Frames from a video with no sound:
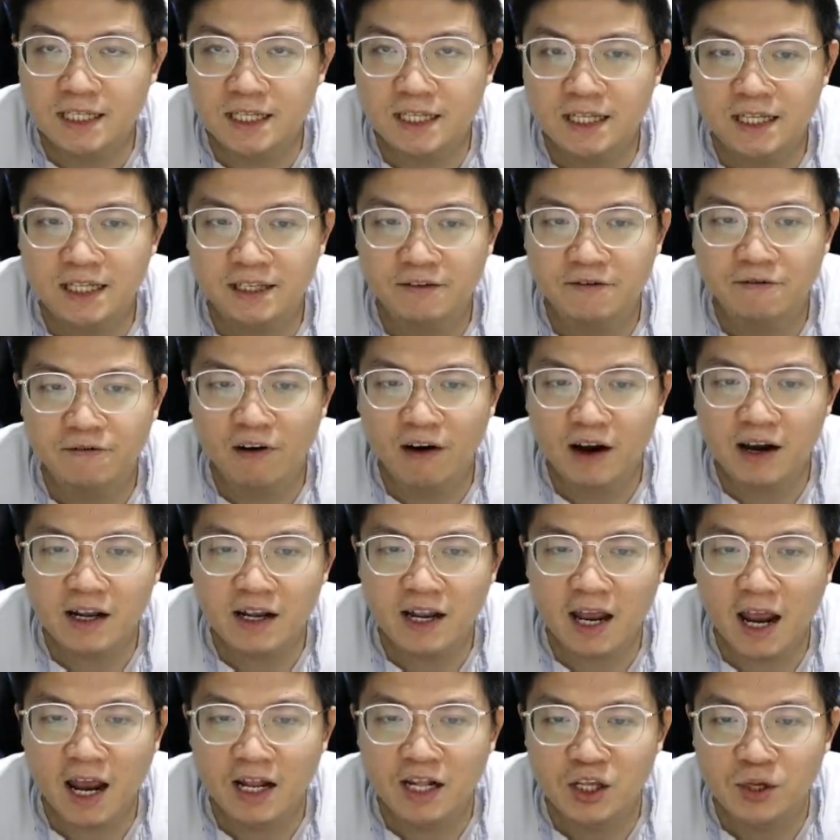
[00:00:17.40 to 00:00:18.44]
divide
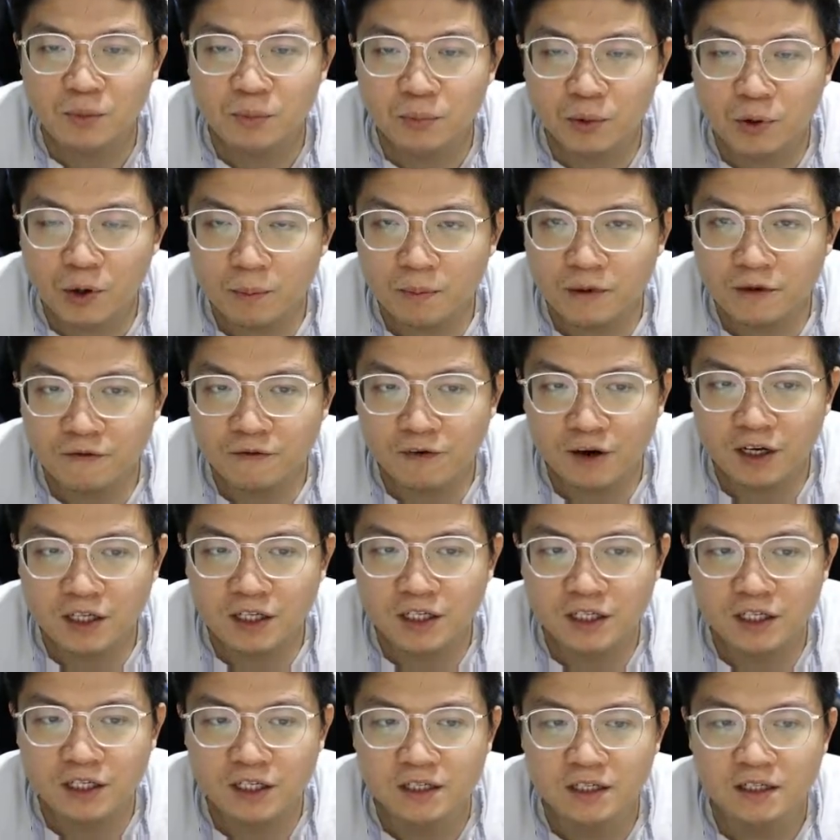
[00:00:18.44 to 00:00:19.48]
any proper
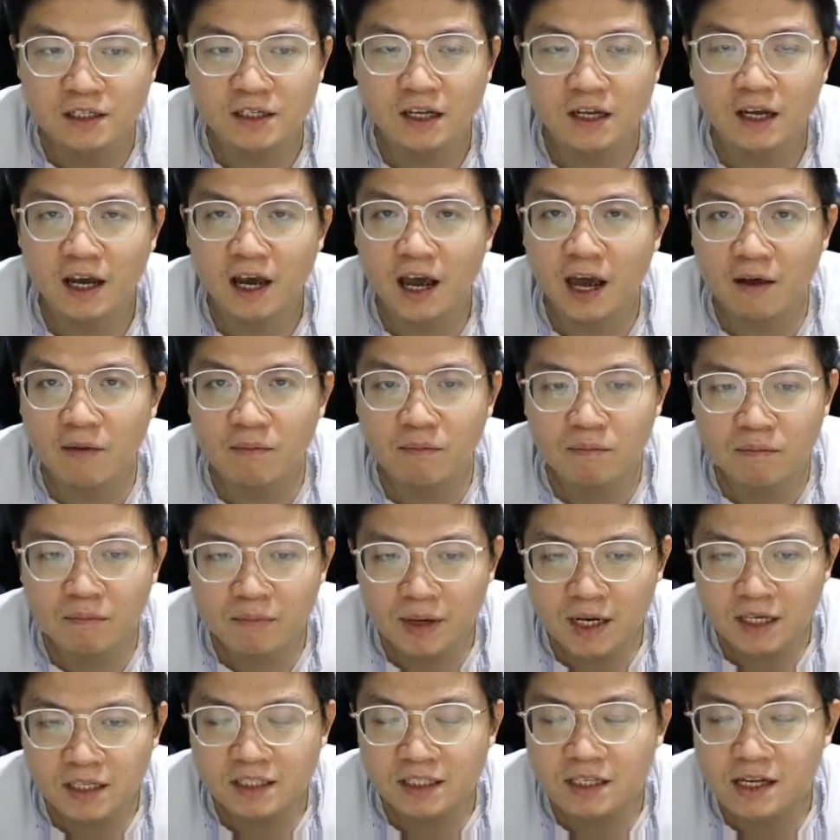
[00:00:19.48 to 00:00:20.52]
fraction and
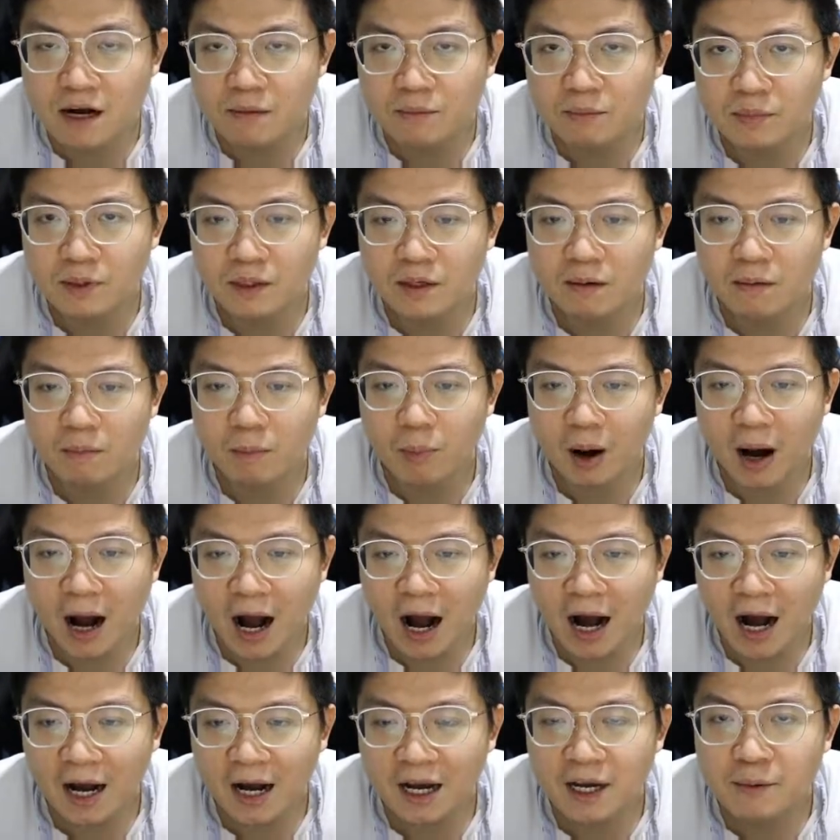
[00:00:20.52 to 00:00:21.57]
mixed number
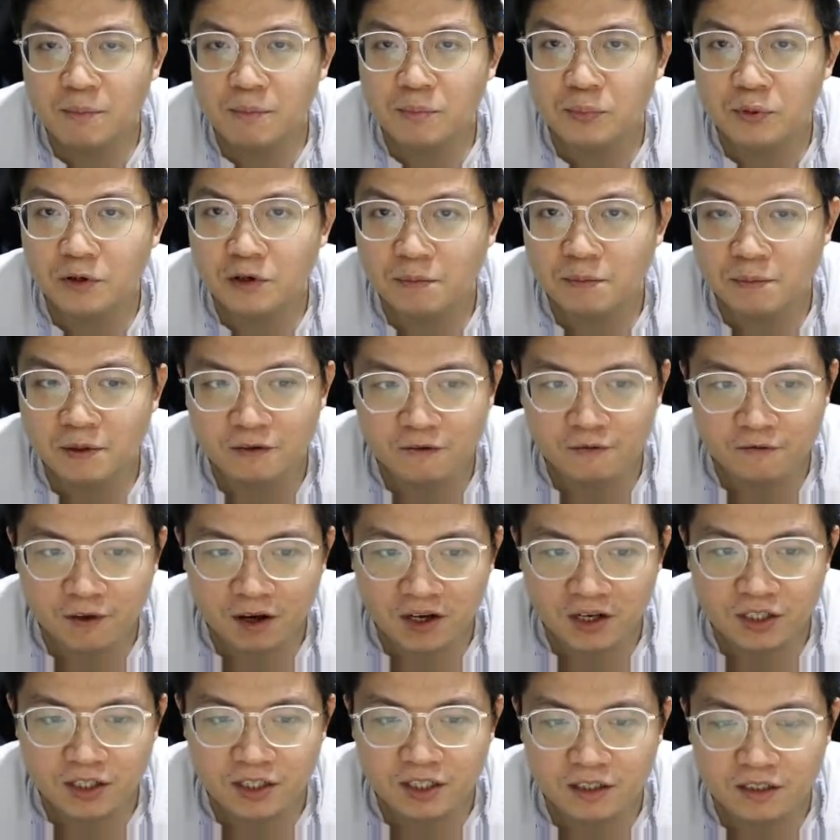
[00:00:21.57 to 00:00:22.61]
by proper
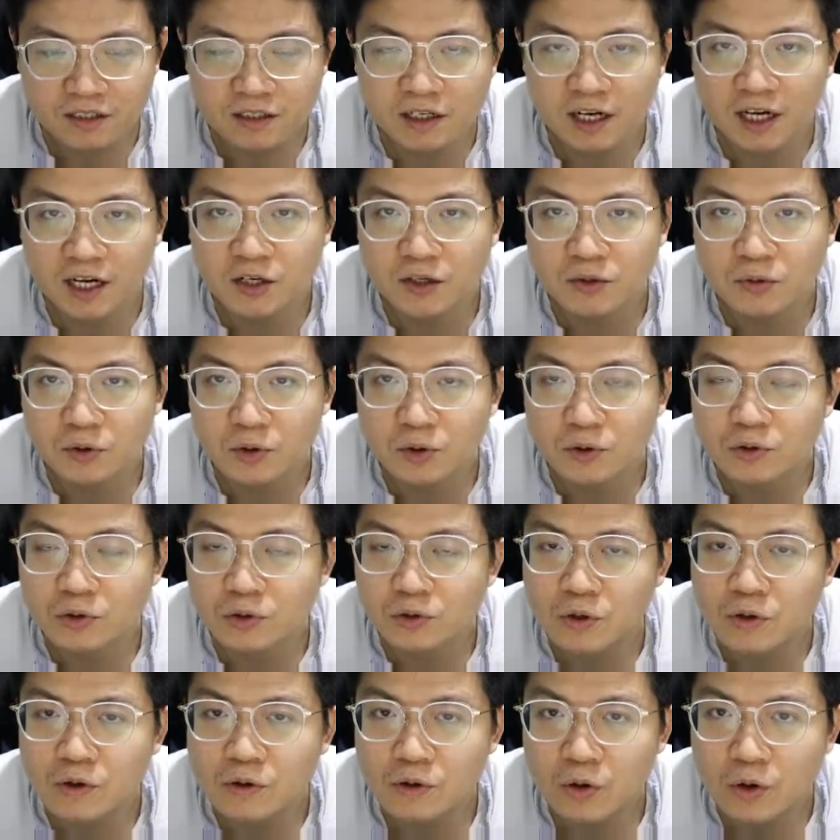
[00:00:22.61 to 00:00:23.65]
fraction and
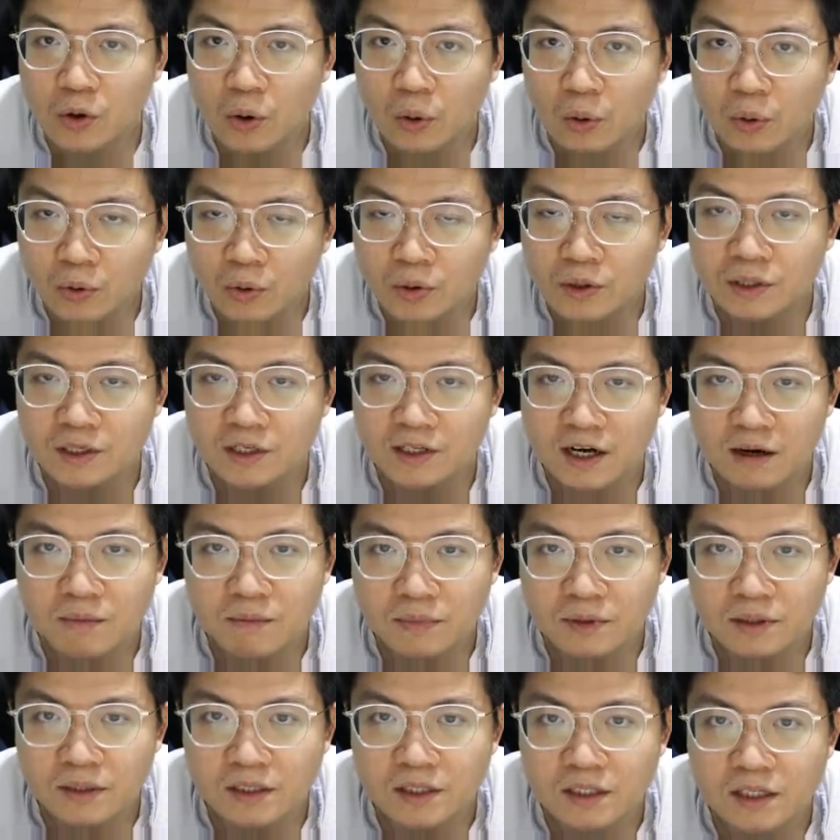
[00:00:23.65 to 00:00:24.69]
also whole
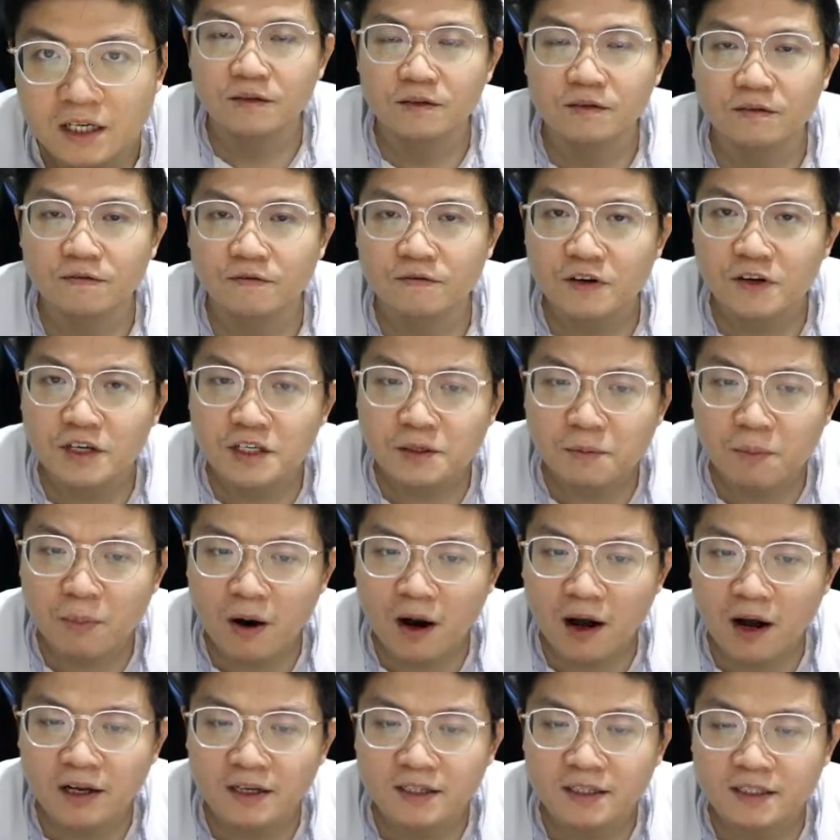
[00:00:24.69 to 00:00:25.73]
numbers. First
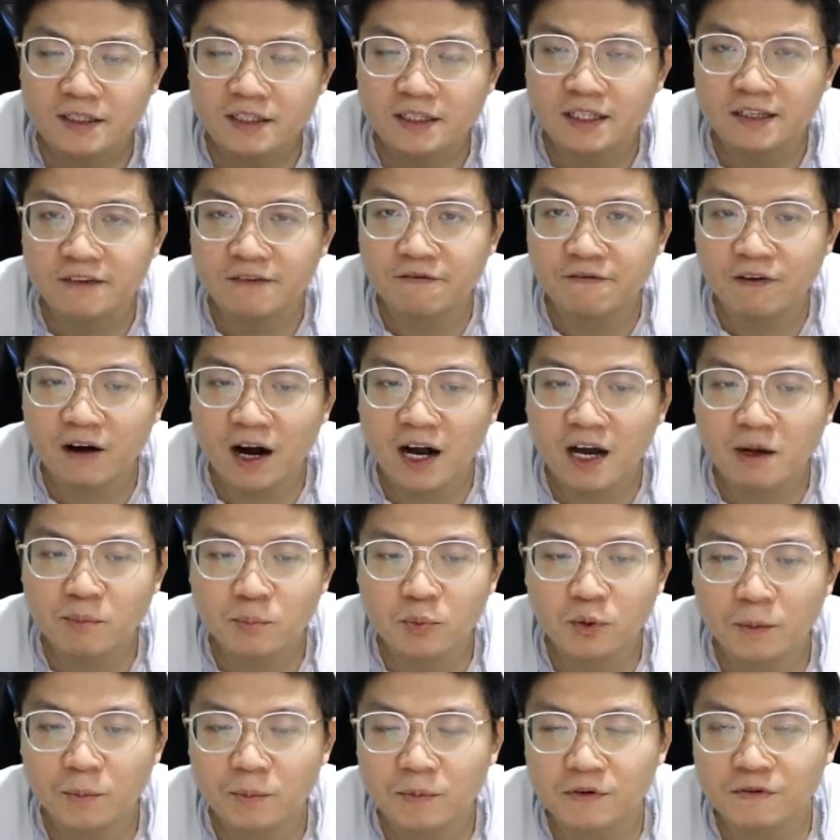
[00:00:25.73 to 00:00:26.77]
part, divide
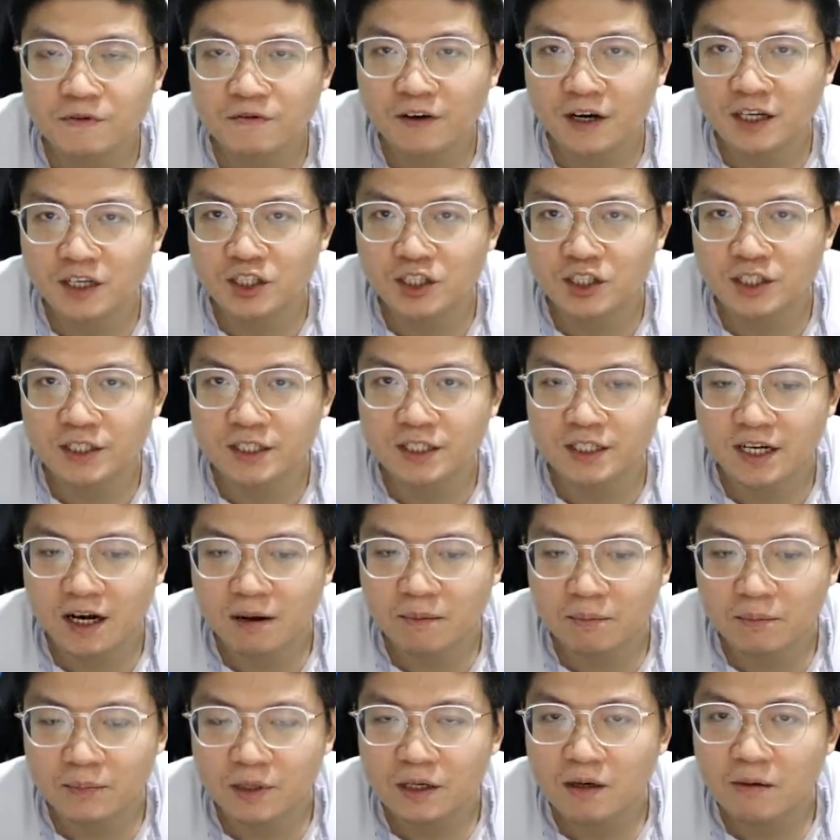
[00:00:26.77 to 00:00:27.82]
proper fraction
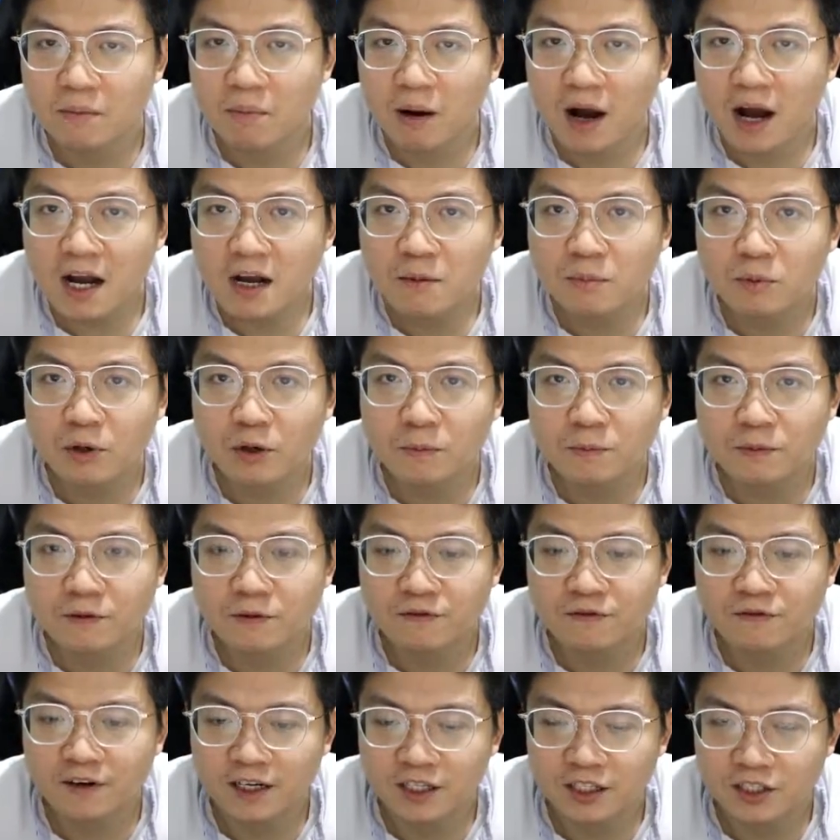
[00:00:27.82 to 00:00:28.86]
number by proper
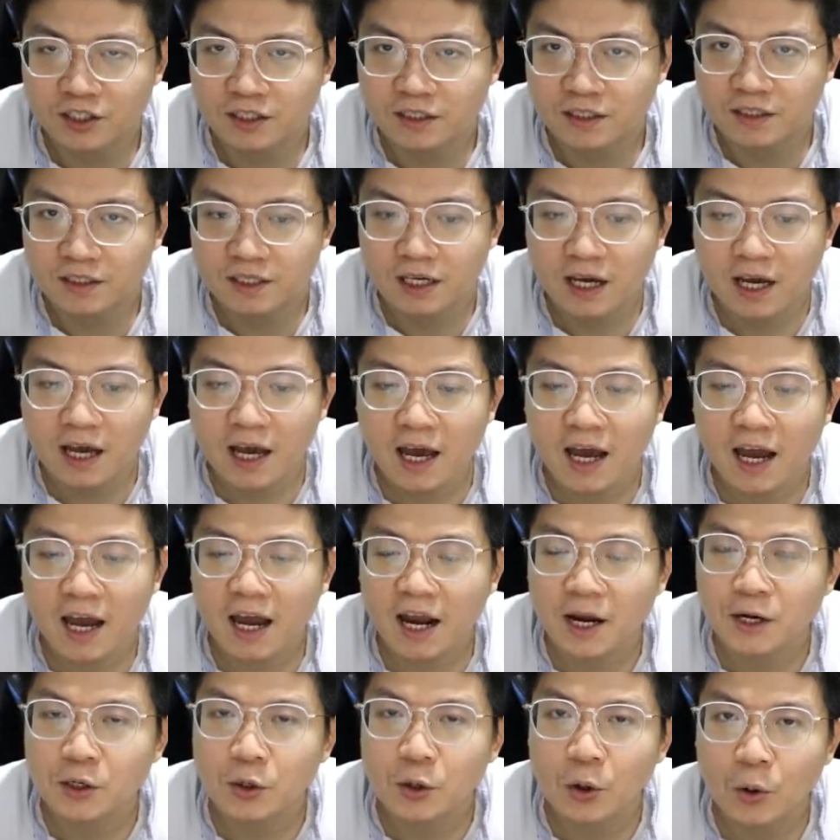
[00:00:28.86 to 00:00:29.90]
fraction
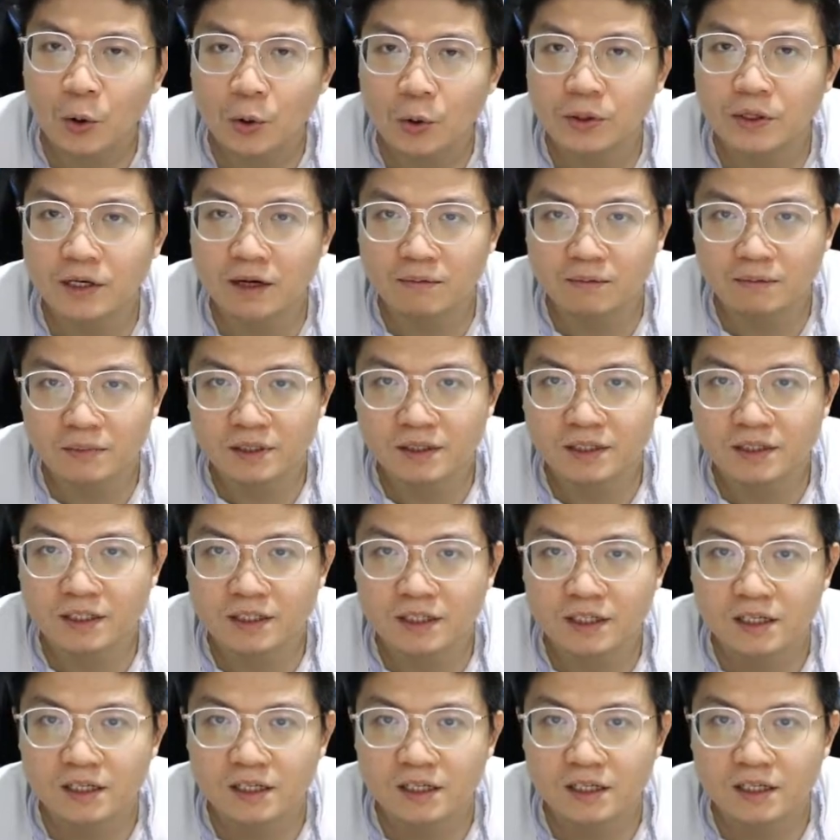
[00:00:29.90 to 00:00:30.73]
and whole numbers.